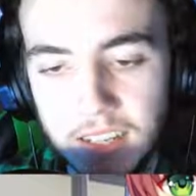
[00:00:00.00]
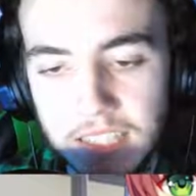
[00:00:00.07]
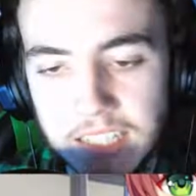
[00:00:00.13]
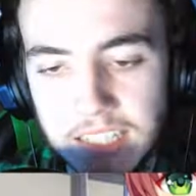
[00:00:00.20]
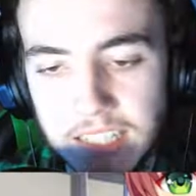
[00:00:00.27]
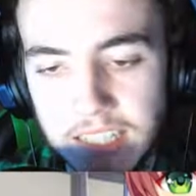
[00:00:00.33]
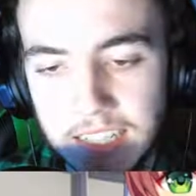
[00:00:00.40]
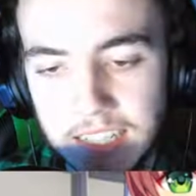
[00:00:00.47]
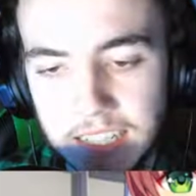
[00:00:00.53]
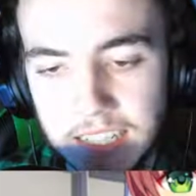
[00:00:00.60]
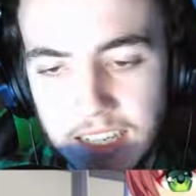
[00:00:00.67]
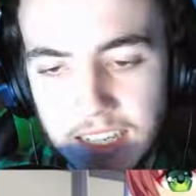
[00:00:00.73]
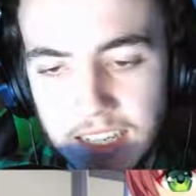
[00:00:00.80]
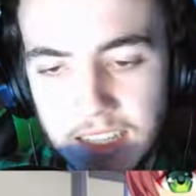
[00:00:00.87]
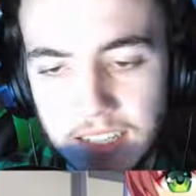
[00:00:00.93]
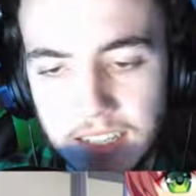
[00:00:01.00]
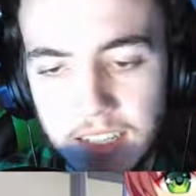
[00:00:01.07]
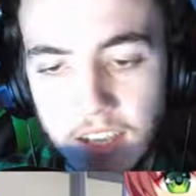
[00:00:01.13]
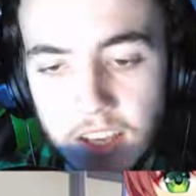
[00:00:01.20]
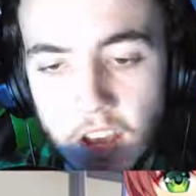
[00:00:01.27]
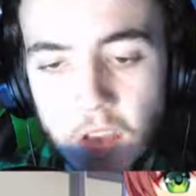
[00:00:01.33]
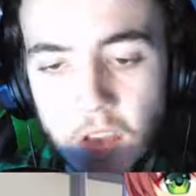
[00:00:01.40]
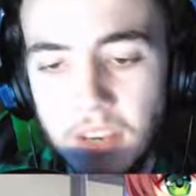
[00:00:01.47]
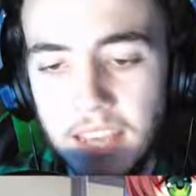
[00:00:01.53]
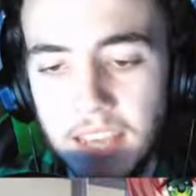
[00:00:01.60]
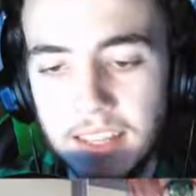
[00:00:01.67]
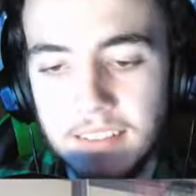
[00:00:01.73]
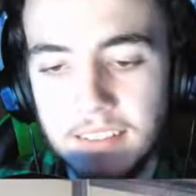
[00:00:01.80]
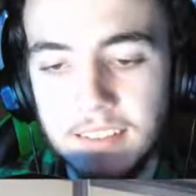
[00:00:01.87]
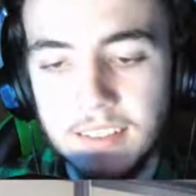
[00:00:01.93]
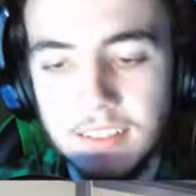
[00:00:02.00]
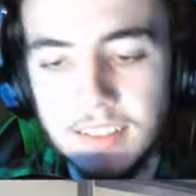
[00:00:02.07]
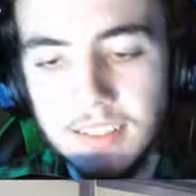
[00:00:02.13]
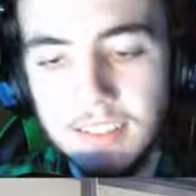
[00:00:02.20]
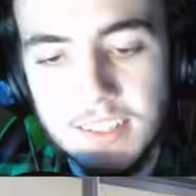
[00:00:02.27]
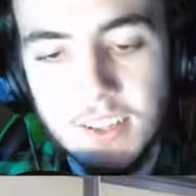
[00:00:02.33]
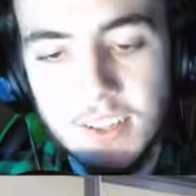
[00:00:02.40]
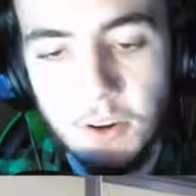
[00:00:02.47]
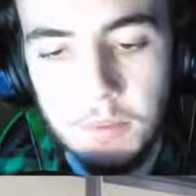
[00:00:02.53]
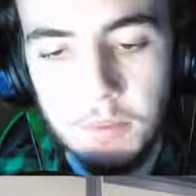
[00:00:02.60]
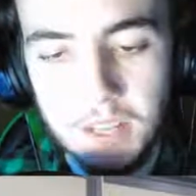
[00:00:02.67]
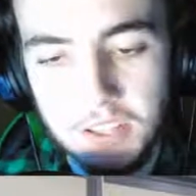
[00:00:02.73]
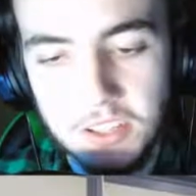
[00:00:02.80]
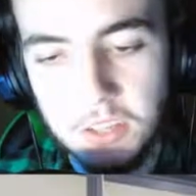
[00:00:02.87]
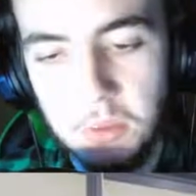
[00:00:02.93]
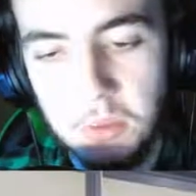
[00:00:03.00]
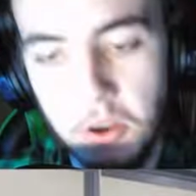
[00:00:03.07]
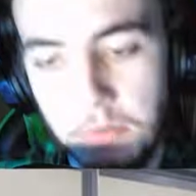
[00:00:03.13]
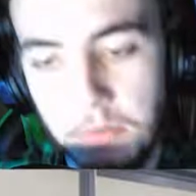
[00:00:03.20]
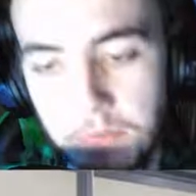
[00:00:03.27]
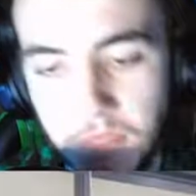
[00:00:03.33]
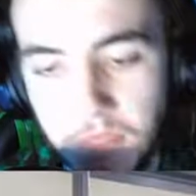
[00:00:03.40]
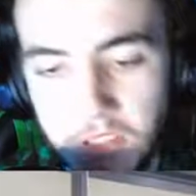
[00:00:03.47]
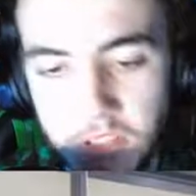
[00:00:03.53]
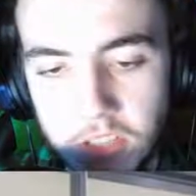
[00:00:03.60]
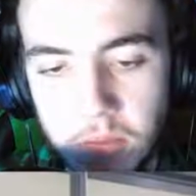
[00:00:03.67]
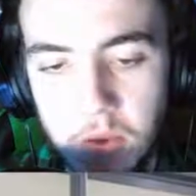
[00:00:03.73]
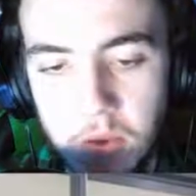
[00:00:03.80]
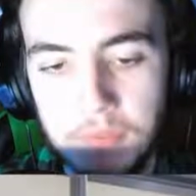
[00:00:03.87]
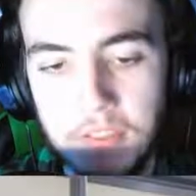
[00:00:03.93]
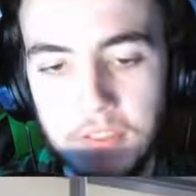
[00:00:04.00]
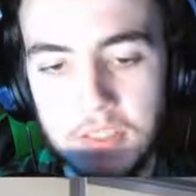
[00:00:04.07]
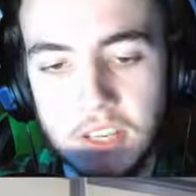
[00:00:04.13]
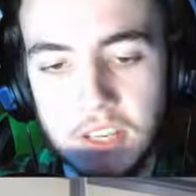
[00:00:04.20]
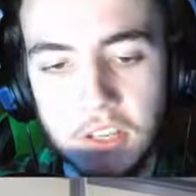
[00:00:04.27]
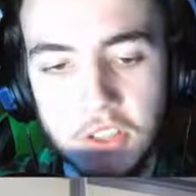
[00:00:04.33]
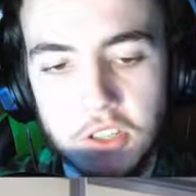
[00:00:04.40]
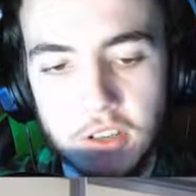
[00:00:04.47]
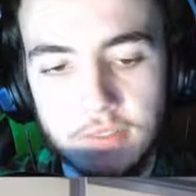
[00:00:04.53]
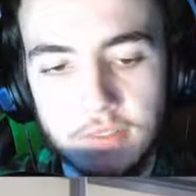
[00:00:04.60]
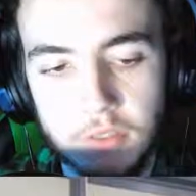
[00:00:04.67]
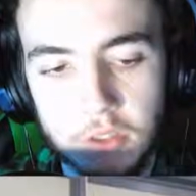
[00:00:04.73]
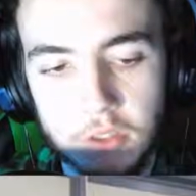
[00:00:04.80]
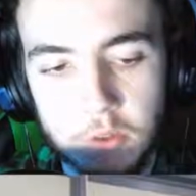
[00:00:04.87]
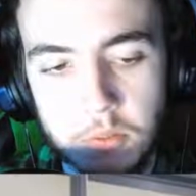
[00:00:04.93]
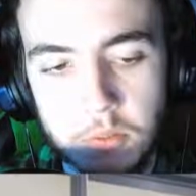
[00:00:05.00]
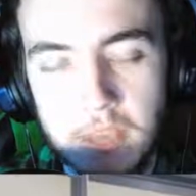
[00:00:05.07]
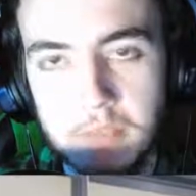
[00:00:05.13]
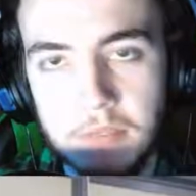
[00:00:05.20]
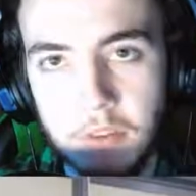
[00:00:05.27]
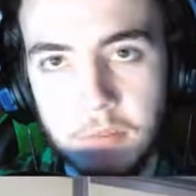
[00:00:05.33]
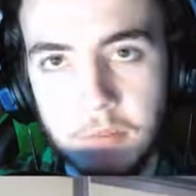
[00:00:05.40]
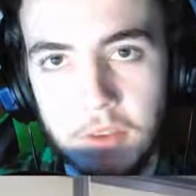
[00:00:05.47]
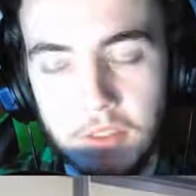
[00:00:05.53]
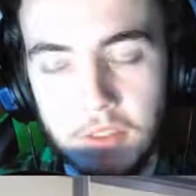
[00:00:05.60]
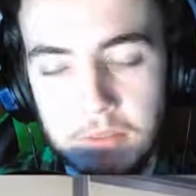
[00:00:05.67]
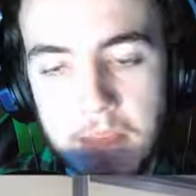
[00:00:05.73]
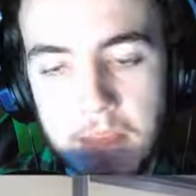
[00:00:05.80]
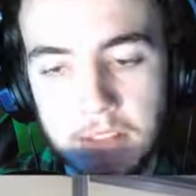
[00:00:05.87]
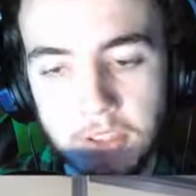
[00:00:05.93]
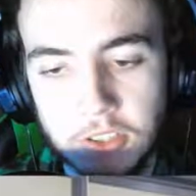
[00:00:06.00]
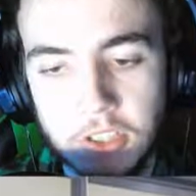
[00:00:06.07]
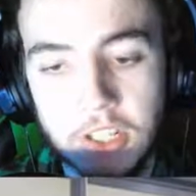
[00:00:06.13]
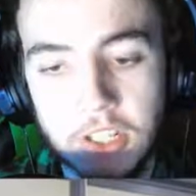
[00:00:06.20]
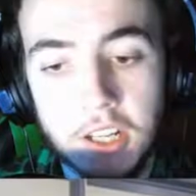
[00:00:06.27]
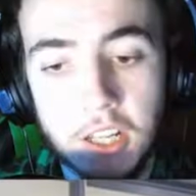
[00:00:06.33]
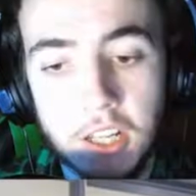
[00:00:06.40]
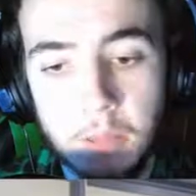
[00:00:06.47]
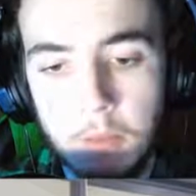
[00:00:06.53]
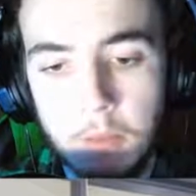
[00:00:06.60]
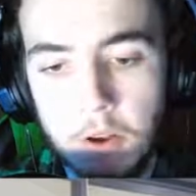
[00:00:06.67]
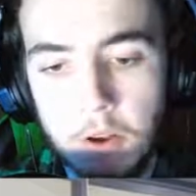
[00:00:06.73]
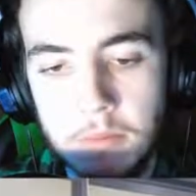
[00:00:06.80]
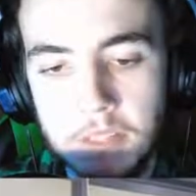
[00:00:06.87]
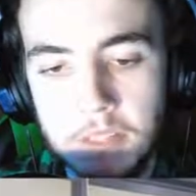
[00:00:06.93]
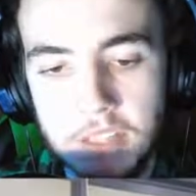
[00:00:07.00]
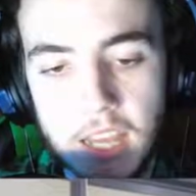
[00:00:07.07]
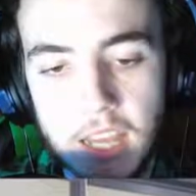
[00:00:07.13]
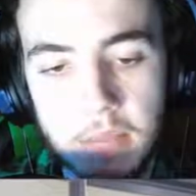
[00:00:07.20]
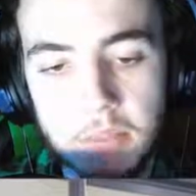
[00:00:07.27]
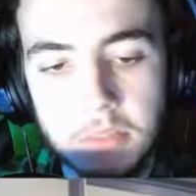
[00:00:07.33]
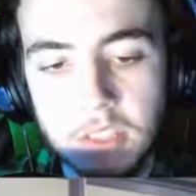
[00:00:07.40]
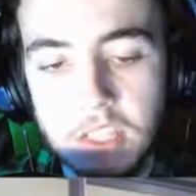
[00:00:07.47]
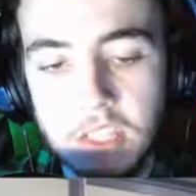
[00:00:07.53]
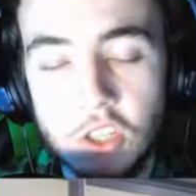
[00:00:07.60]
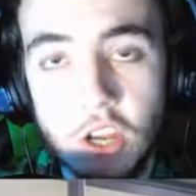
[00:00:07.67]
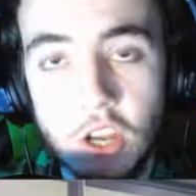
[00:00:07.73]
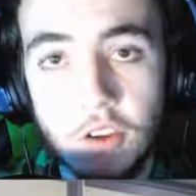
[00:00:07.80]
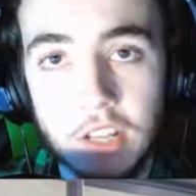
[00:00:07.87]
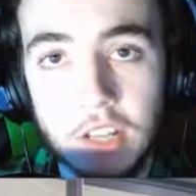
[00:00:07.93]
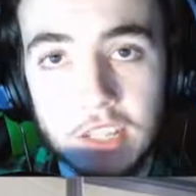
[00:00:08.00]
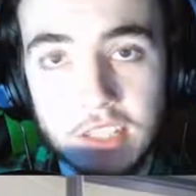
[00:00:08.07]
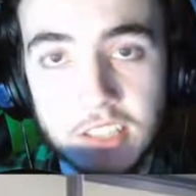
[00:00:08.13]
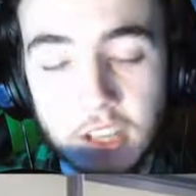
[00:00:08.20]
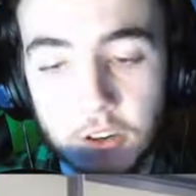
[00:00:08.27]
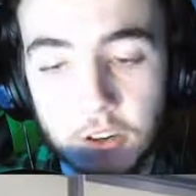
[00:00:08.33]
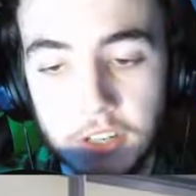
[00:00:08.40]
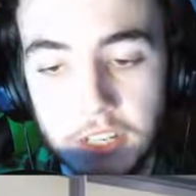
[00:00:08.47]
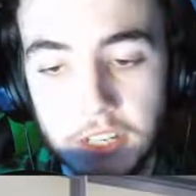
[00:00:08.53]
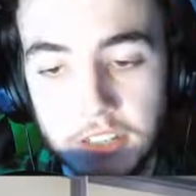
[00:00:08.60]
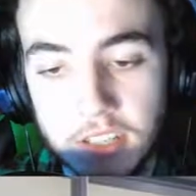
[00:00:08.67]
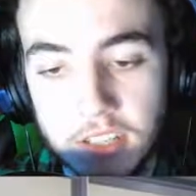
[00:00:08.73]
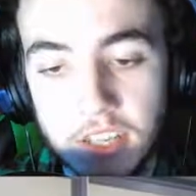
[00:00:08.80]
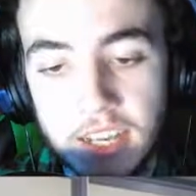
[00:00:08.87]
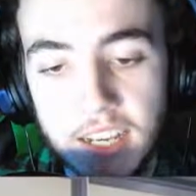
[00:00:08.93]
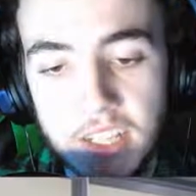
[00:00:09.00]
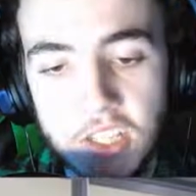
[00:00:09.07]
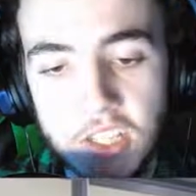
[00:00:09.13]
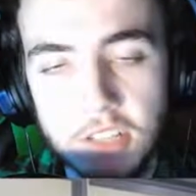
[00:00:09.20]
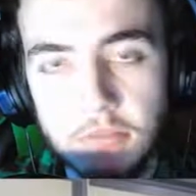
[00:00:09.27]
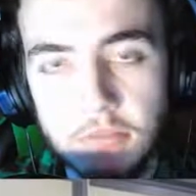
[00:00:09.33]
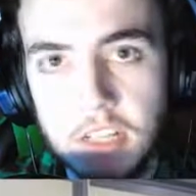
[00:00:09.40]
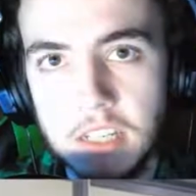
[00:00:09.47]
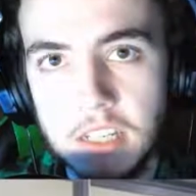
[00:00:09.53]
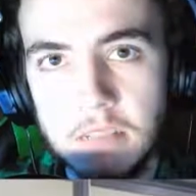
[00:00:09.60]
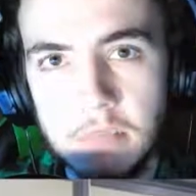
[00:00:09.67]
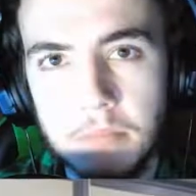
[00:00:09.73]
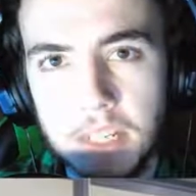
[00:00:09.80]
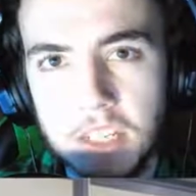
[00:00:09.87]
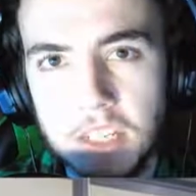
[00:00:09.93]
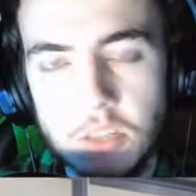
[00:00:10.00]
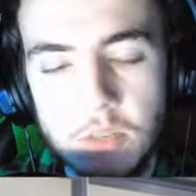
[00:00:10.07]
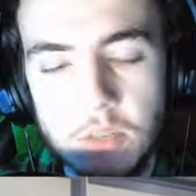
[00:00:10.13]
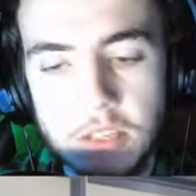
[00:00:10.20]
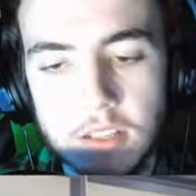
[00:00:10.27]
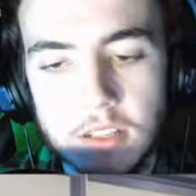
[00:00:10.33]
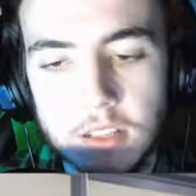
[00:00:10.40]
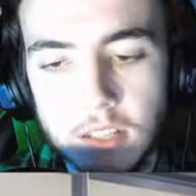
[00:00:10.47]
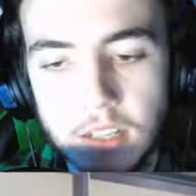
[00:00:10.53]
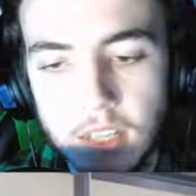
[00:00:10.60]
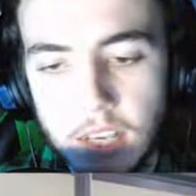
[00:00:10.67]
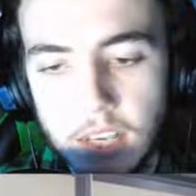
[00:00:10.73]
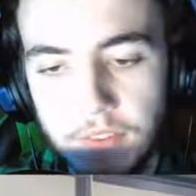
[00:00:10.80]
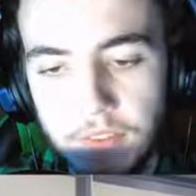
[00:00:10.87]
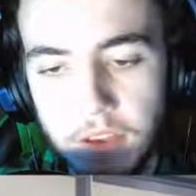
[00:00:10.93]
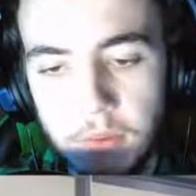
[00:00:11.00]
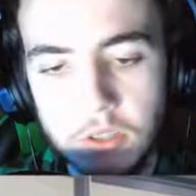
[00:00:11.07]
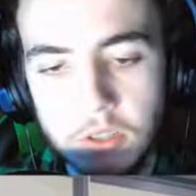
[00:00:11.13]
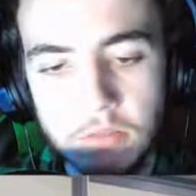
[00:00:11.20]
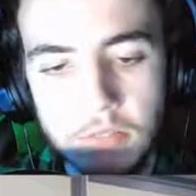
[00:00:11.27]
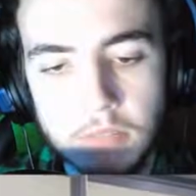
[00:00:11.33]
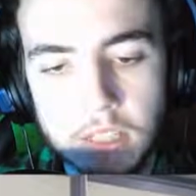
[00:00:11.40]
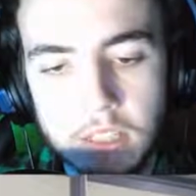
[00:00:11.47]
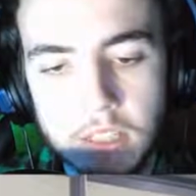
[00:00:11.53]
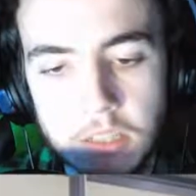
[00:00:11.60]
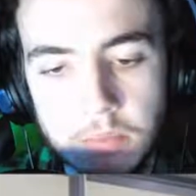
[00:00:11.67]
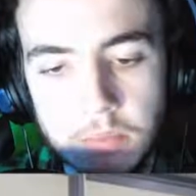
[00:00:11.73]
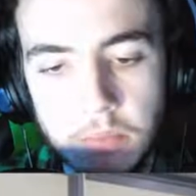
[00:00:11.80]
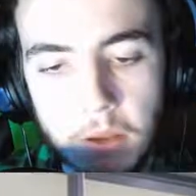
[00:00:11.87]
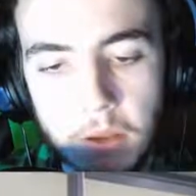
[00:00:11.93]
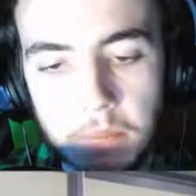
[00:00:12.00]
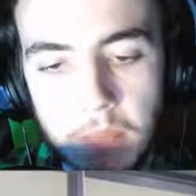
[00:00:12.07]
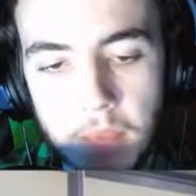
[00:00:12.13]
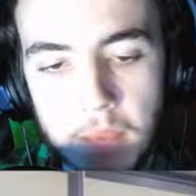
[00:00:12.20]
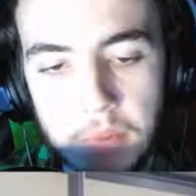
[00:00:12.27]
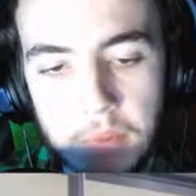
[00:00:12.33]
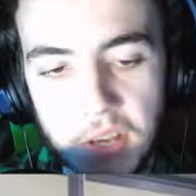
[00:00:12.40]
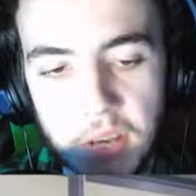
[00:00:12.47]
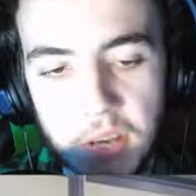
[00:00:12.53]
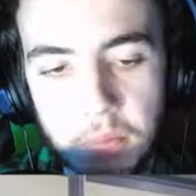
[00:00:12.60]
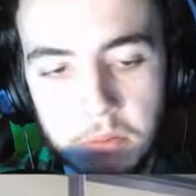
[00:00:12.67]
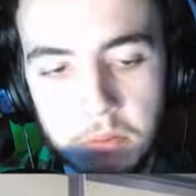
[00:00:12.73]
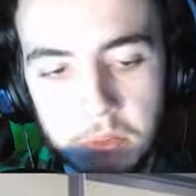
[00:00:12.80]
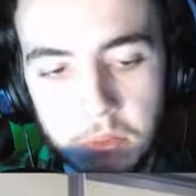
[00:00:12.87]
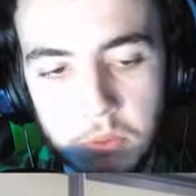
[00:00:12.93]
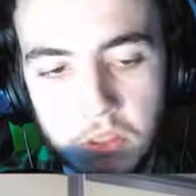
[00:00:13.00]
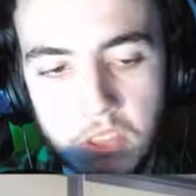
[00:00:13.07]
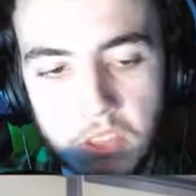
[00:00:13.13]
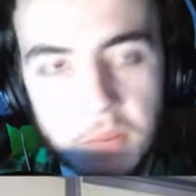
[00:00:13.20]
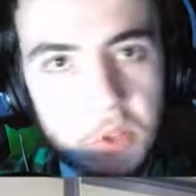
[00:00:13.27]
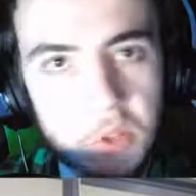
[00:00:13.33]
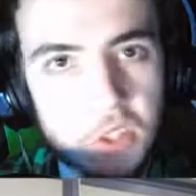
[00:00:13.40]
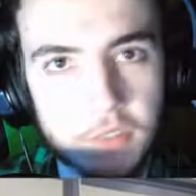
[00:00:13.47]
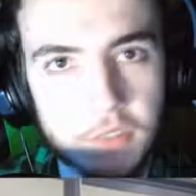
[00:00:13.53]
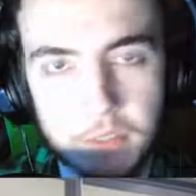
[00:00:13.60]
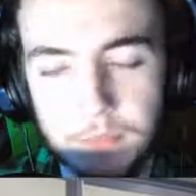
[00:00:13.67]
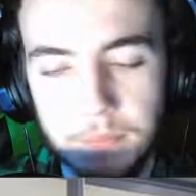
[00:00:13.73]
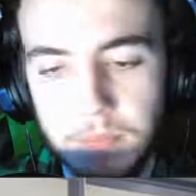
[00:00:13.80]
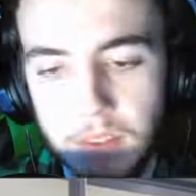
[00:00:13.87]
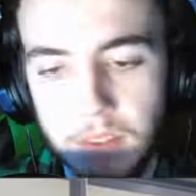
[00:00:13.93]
I see. Okay then. Sayori begins her poem. Somehow it feels like her soft voice was made for a perfect match. The poem isn't aimlessly cheery like Sayori is. It's serene and bittersweet. If I were to read this on paper, I probably wouldn't think much of it.